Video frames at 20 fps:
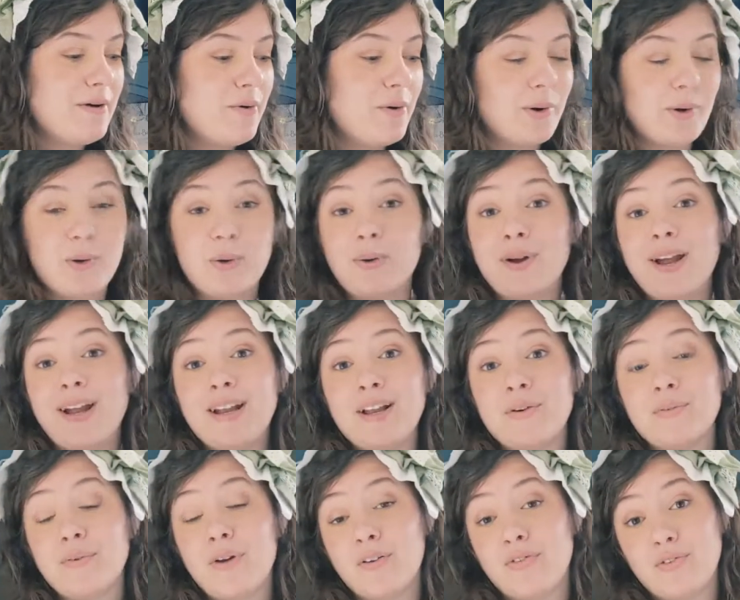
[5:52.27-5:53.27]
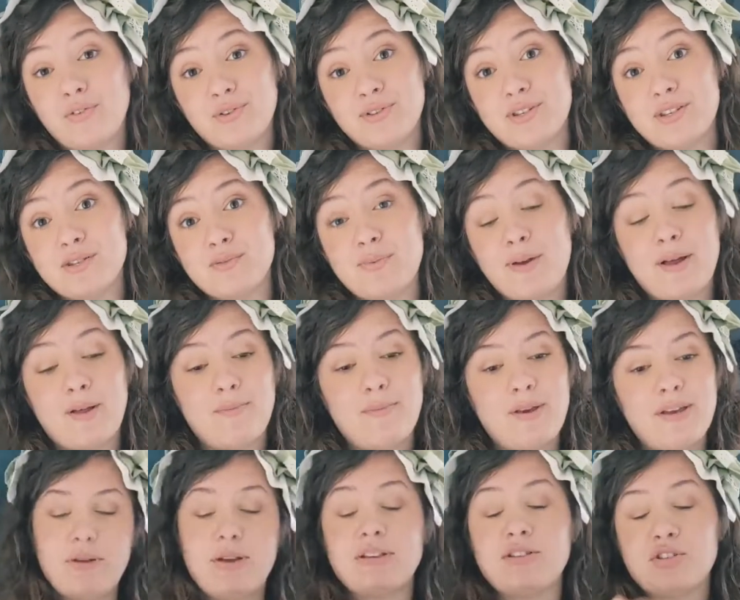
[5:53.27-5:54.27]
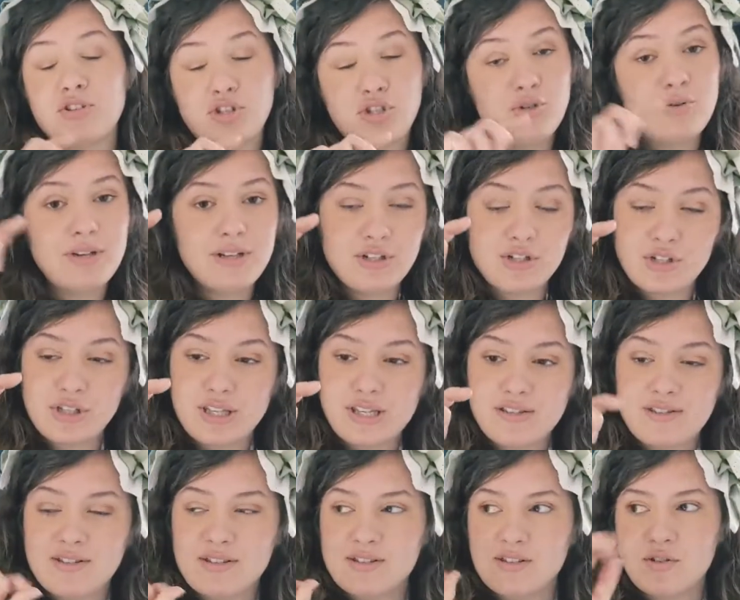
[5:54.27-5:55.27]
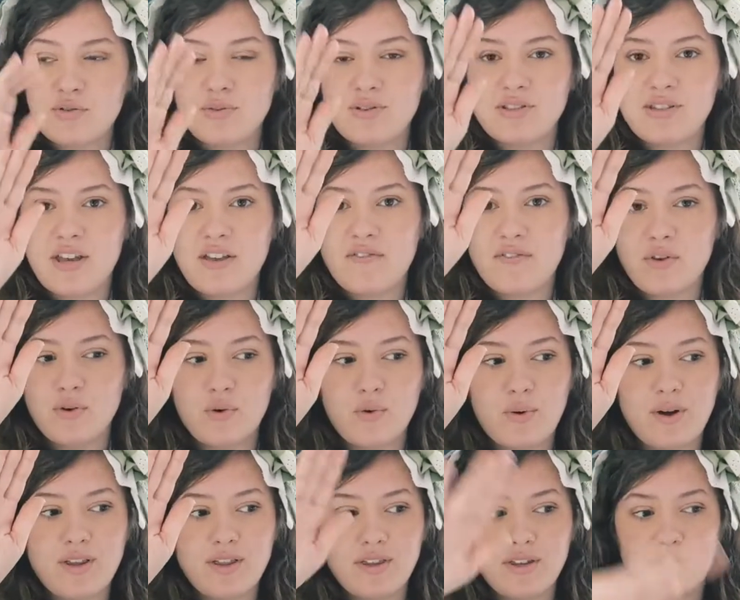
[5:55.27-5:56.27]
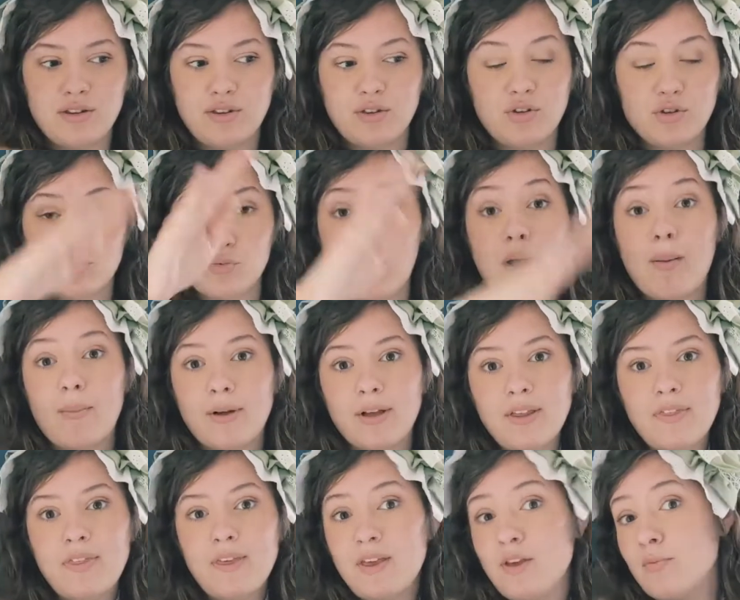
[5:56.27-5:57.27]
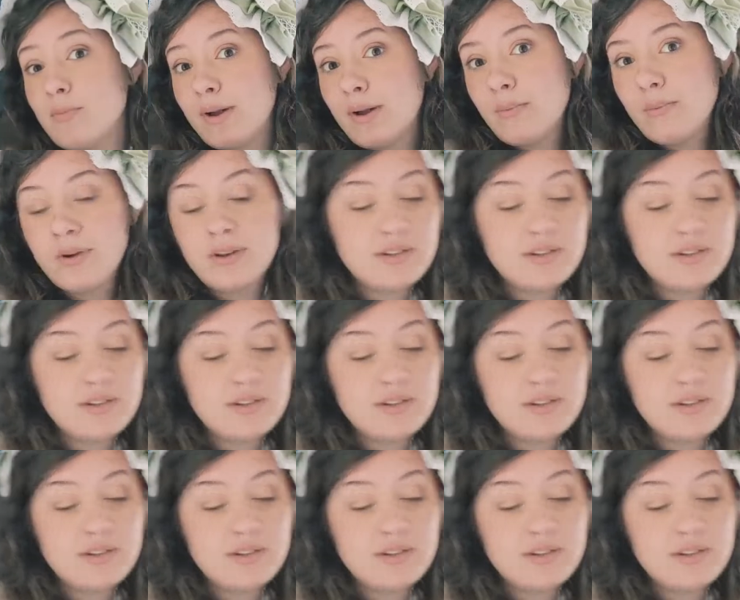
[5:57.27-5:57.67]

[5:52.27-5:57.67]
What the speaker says: Or creating ruffles as well, because a 2-inch lace doesn't always give you quite the drama that you might